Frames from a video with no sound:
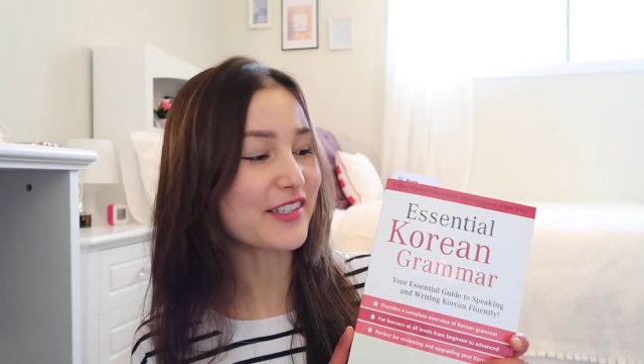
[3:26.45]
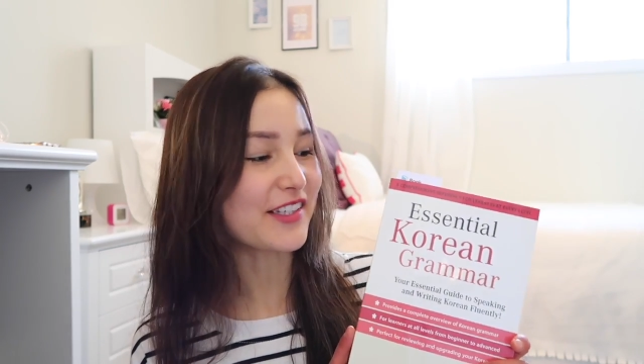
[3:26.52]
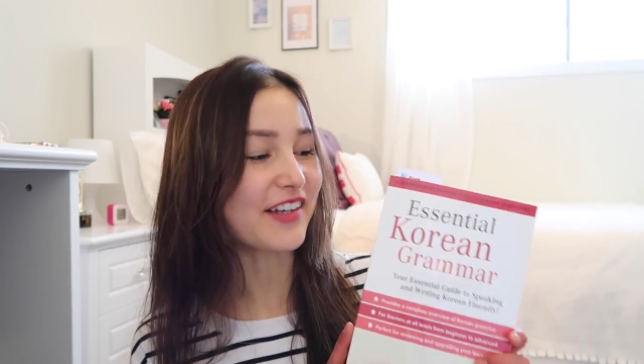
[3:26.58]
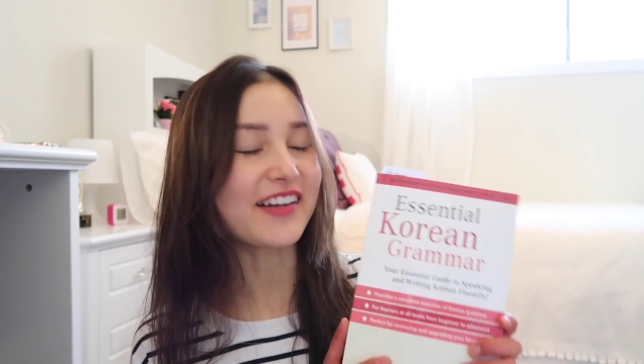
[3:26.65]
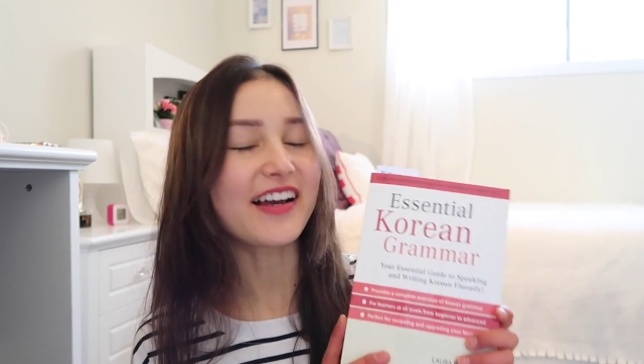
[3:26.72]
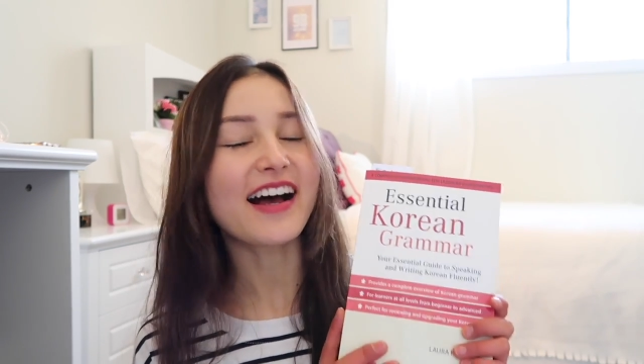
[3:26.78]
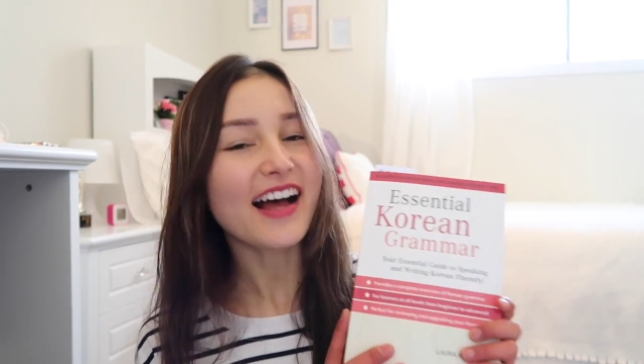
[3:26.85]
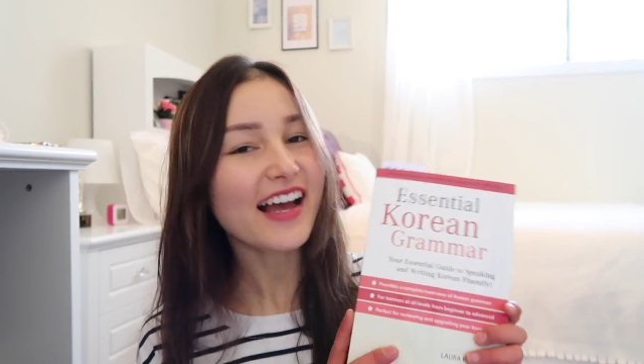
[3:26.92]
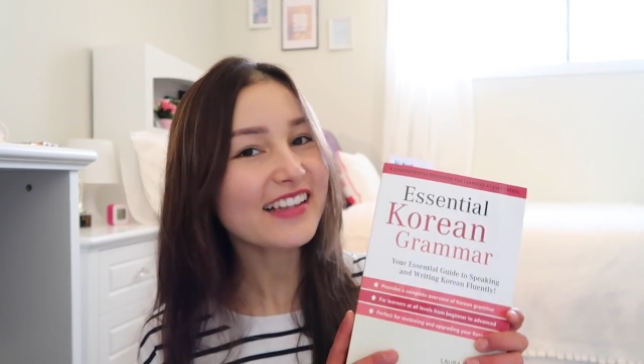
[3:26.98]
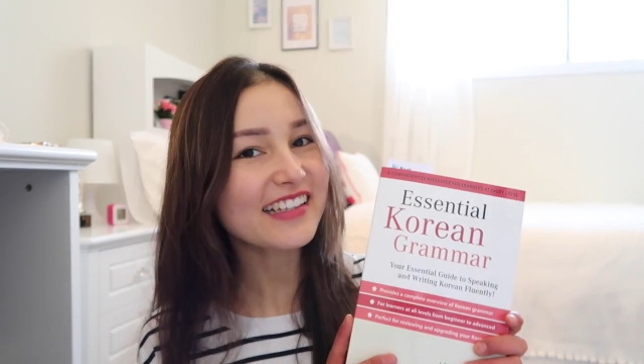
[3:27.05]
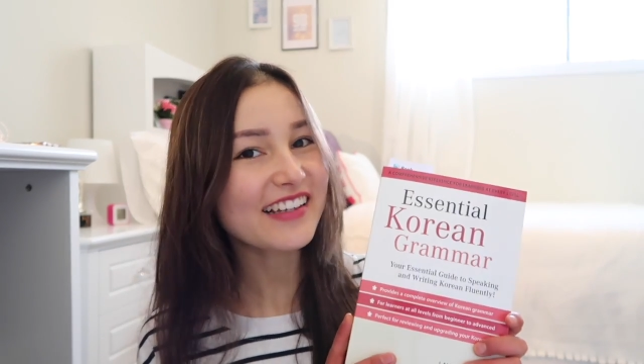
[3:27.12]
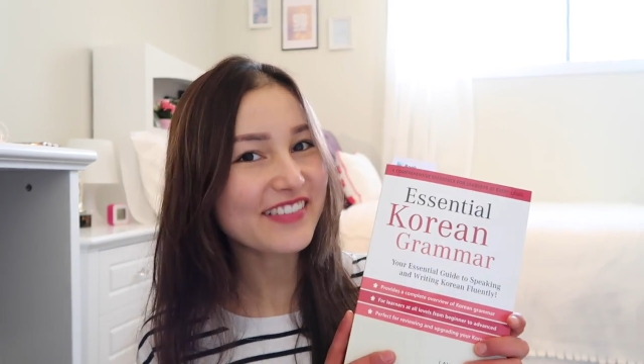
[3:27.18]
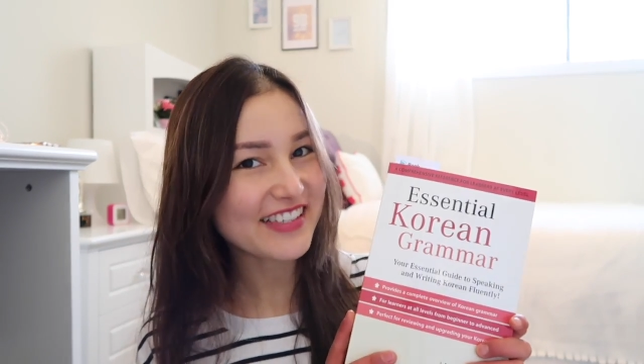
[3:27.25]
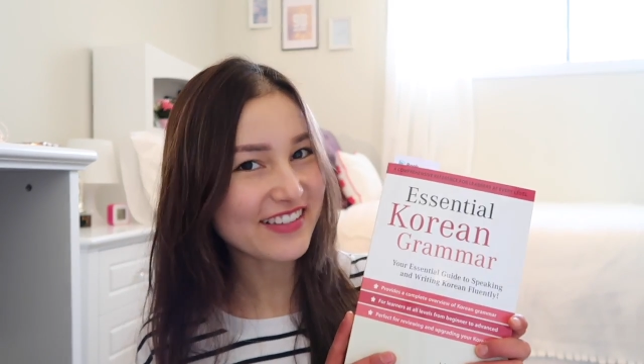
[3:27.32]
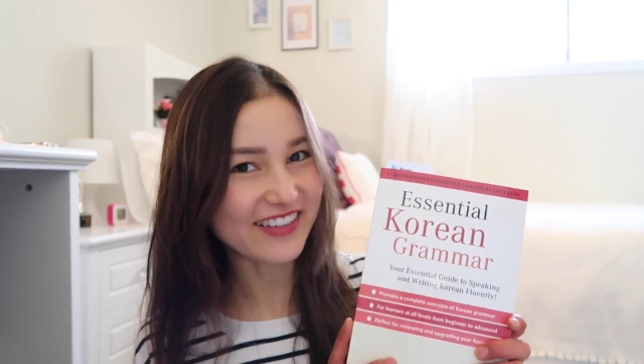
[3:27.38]
so I
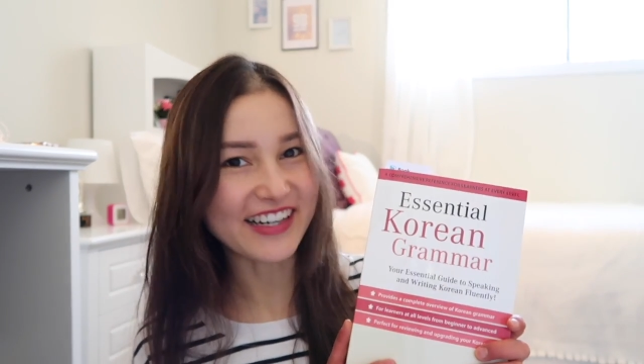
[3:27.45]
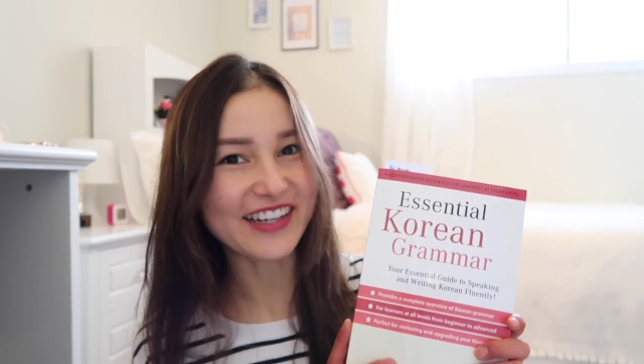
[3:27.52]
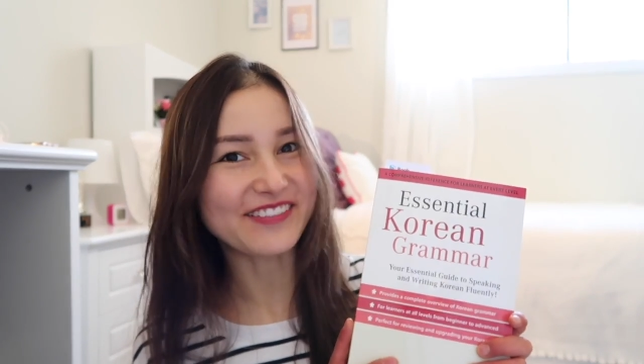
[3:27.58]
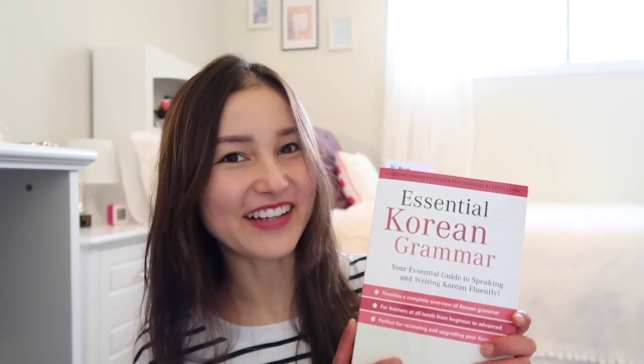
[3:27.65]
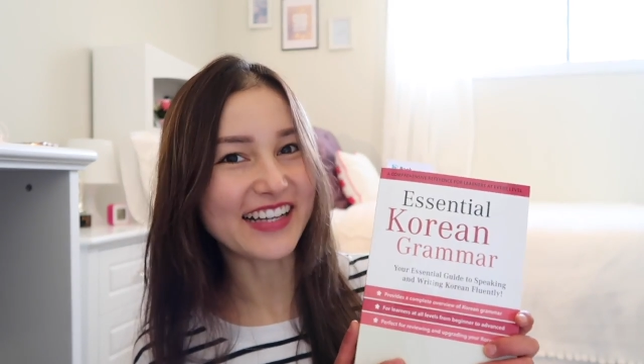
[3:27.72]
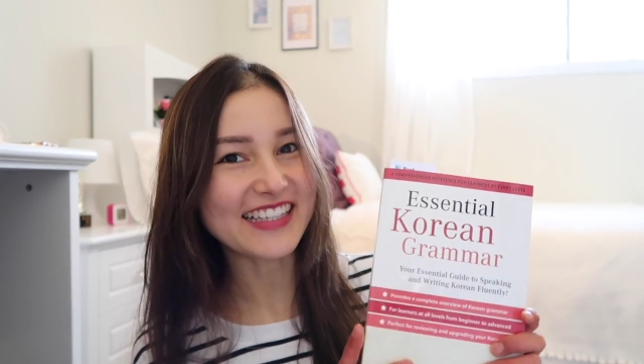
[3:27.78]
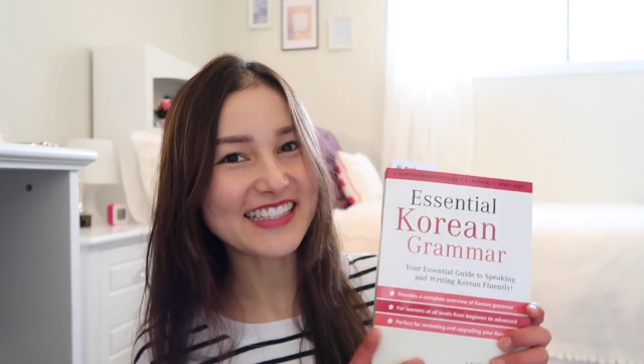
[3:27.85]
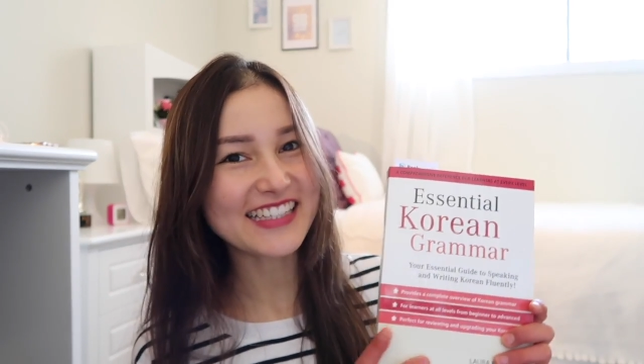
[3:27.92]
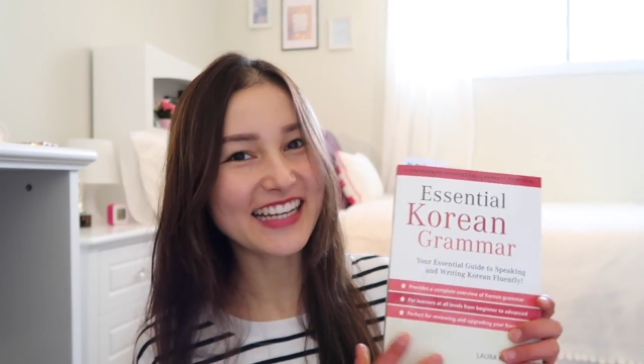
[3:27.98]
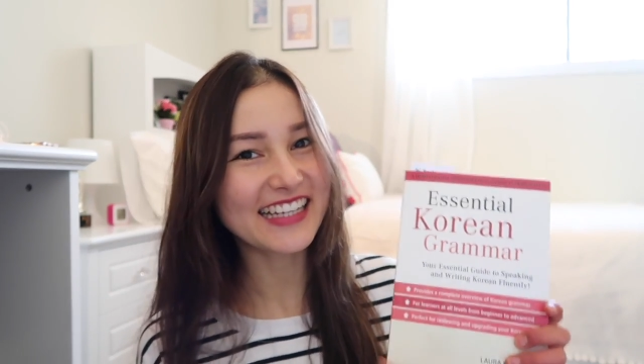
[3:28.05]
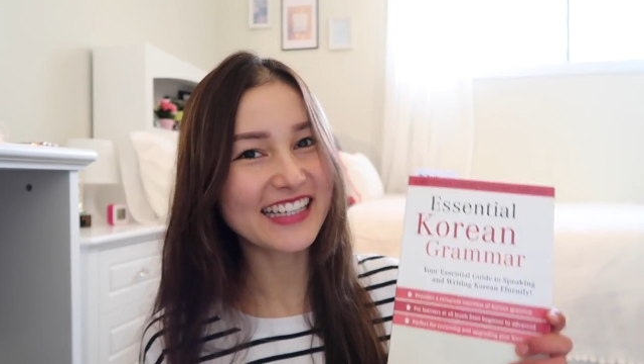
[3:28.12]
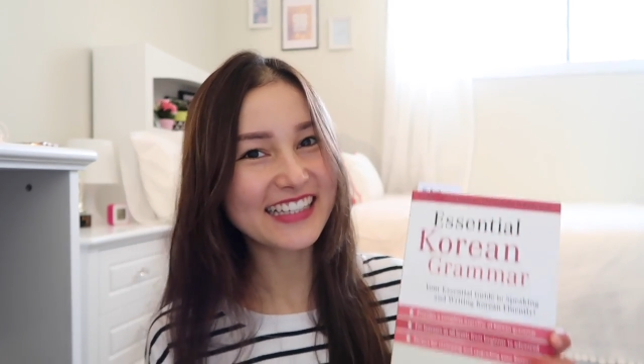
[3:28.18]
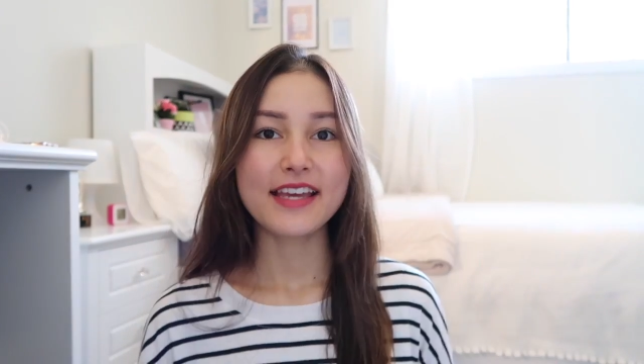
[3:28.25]
love this very much.